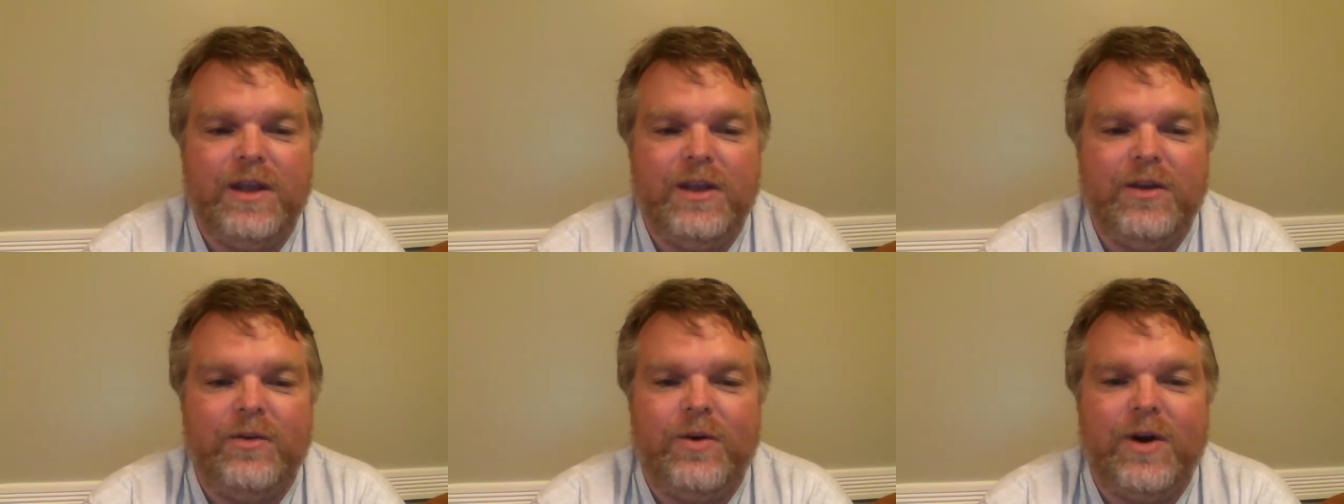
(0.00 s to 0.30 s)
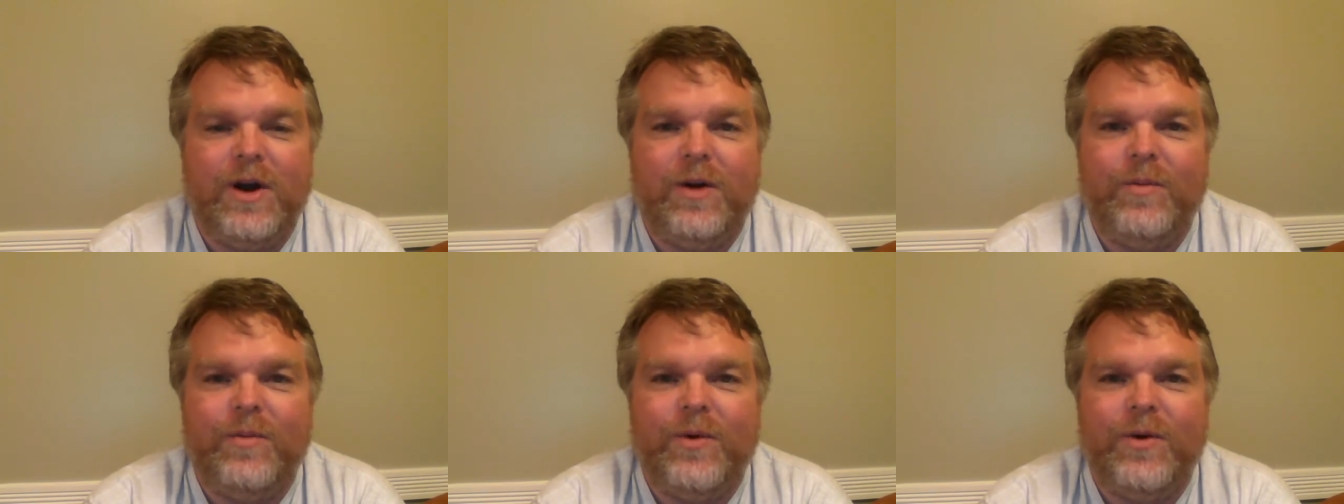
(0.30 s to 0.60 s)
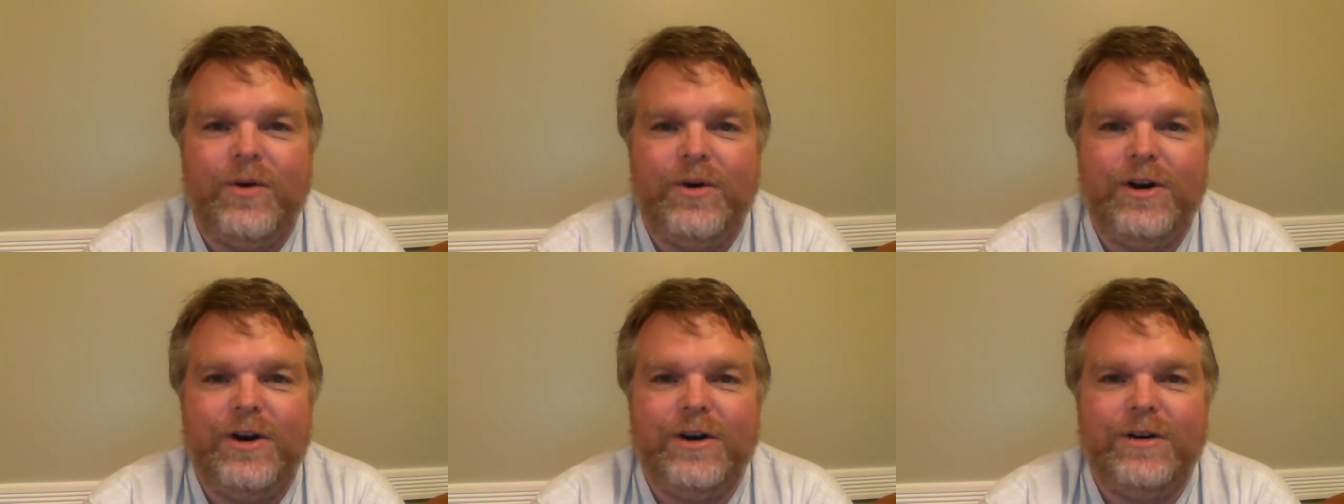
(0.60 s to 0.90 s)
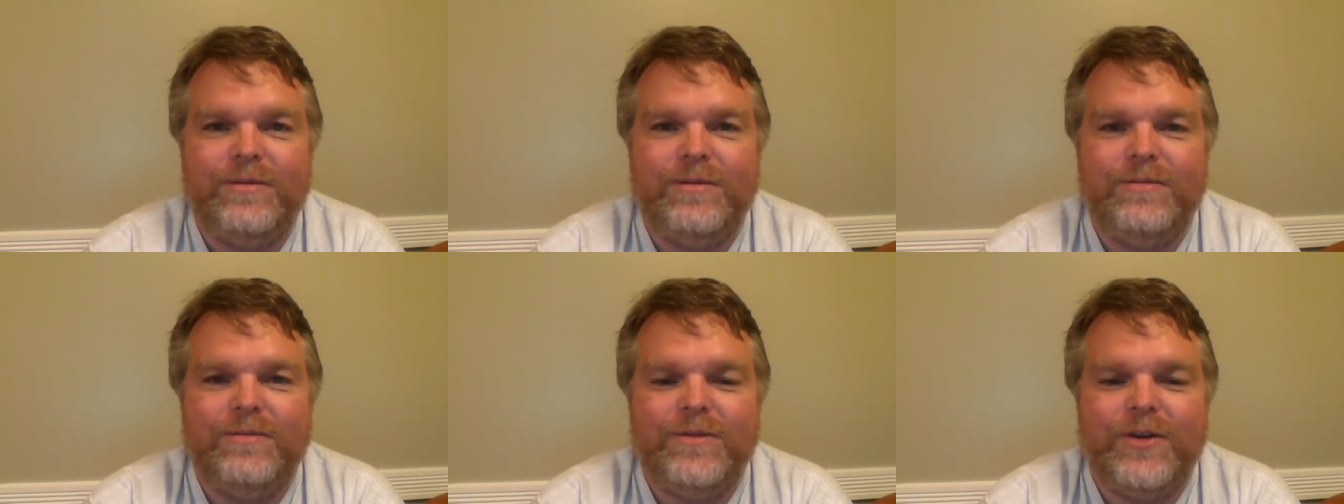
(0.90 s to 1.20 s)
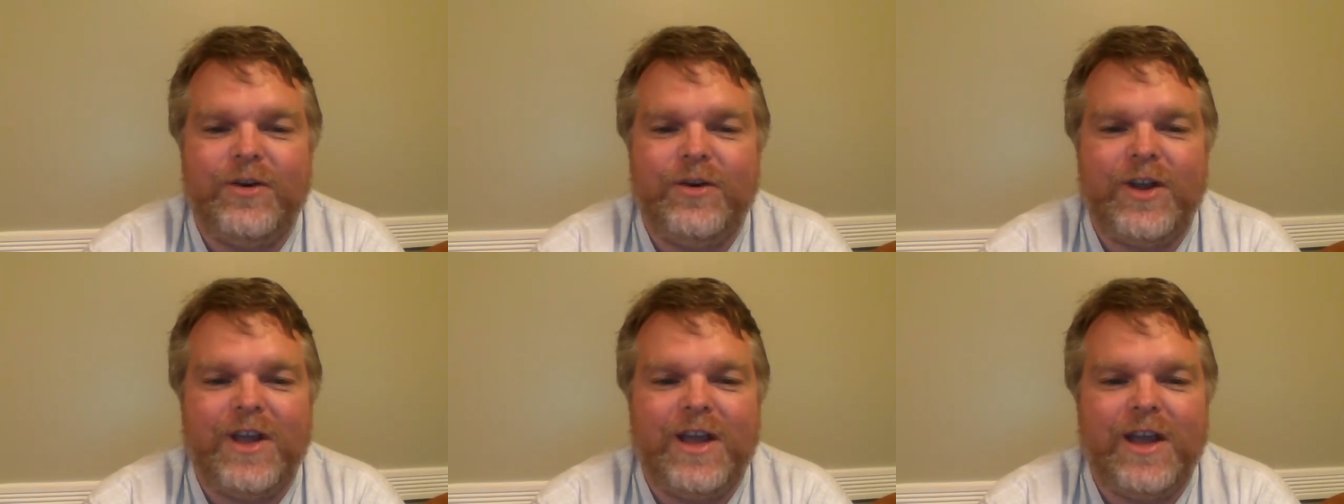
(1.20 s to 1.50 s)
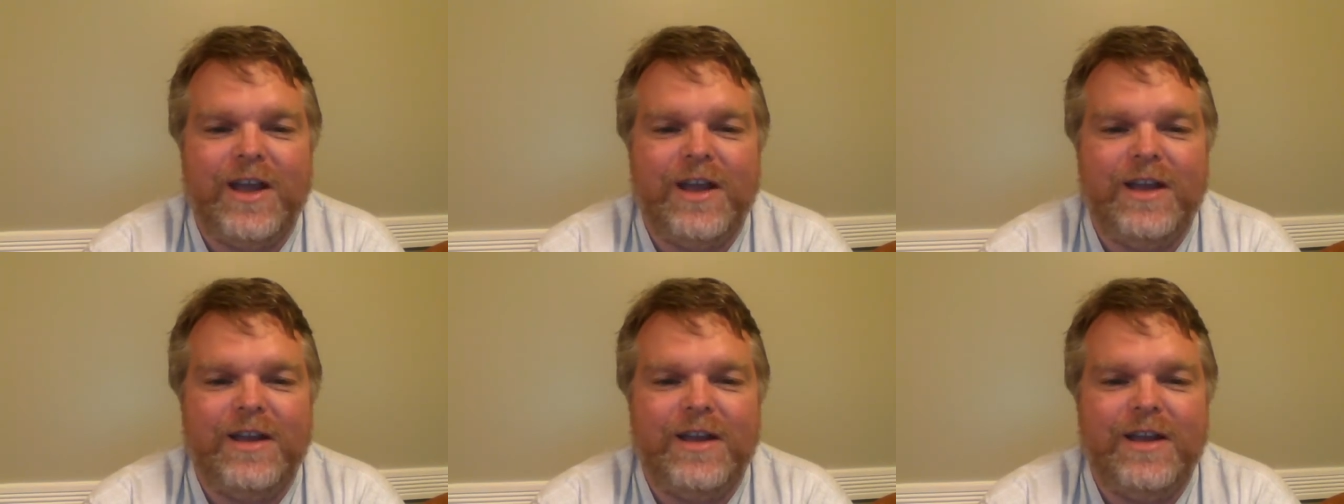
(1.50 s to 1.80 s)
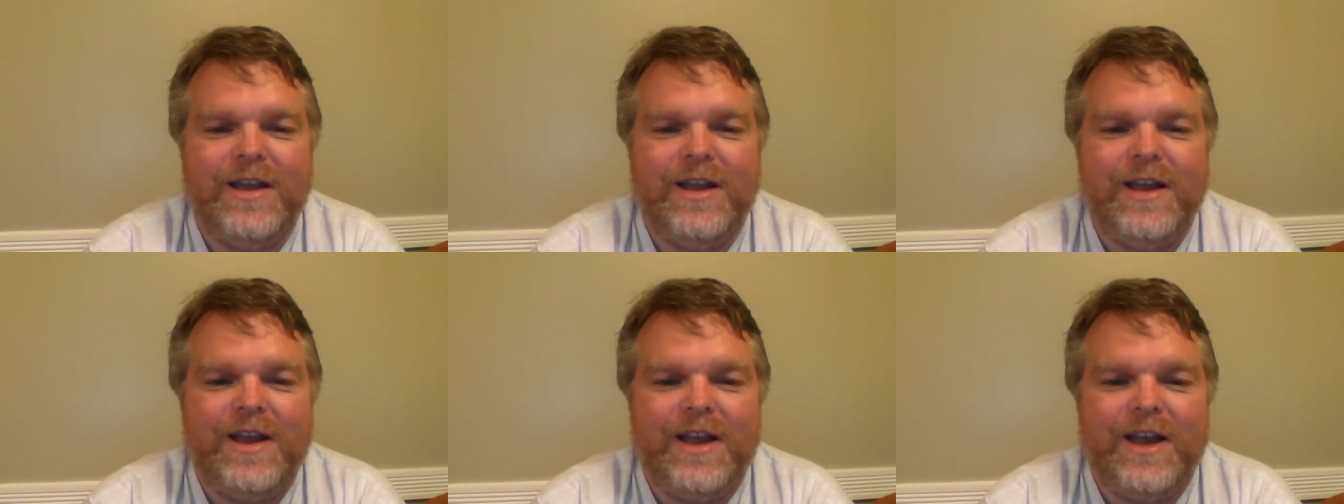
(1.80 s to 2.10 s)
You want more? Okay.
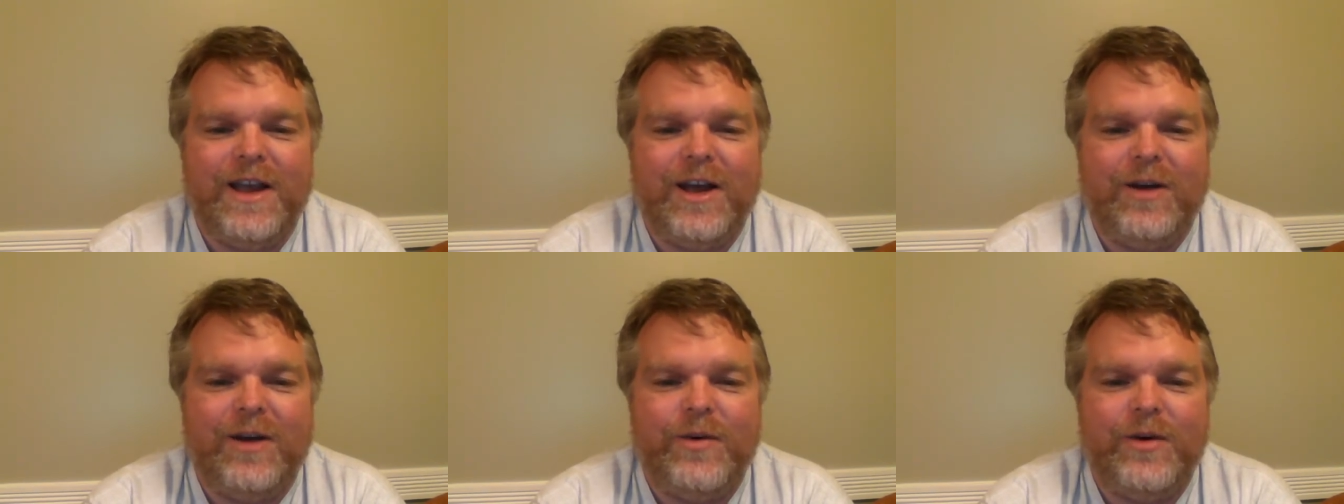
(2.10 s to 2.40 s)
How